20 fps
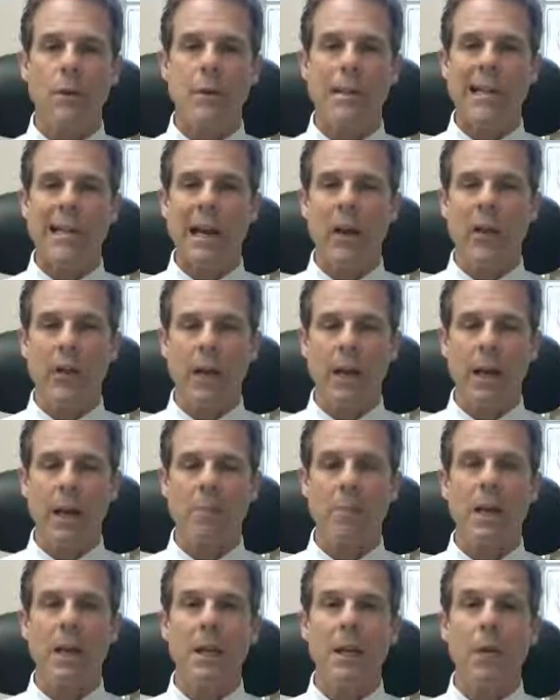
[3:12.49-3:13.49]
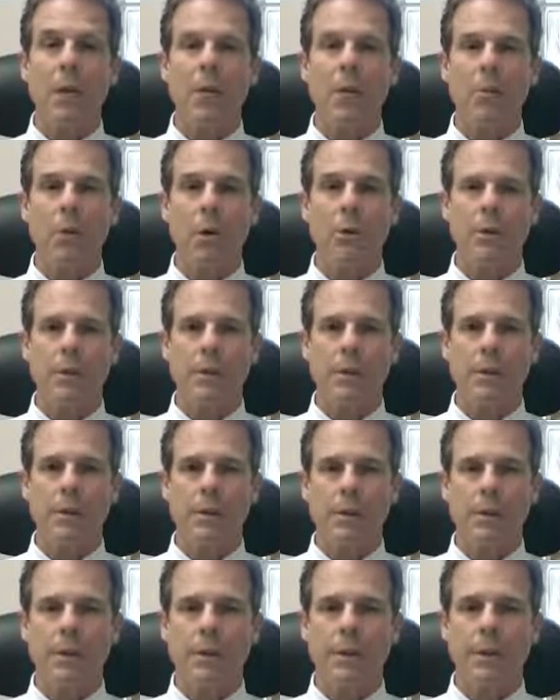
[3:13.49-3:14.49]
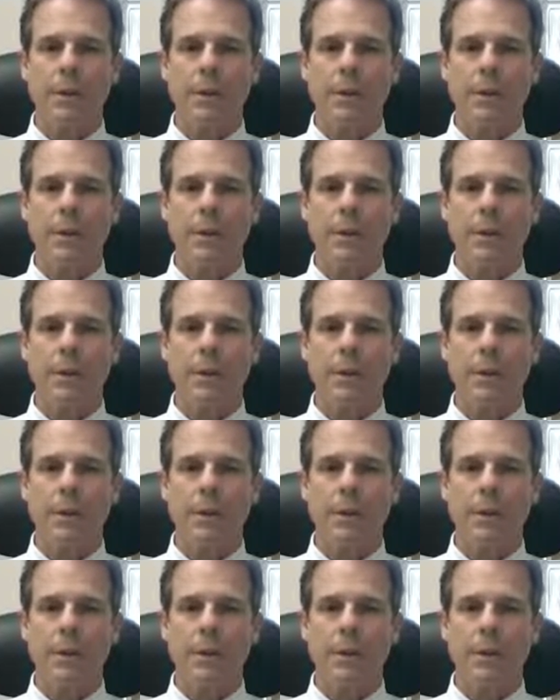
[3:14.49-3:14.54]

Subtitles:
dairy, and many other proteins.